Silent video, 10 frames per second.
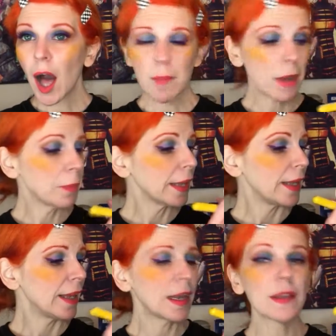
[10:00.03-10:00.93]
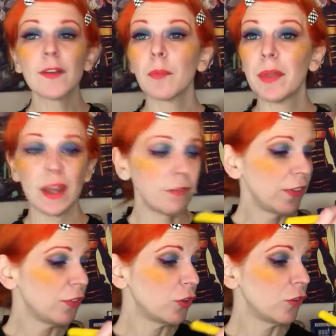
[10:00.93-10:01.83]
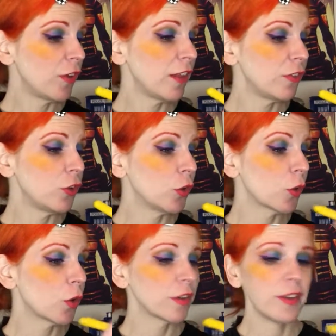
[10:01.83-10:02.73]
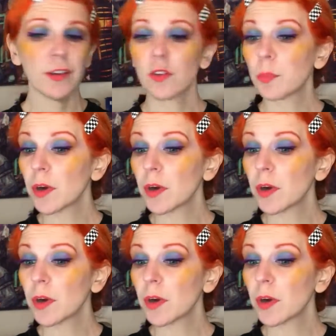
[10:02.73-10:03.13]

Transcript: I'm gonna blend in a little bit of this Too Faced Unicorn Tears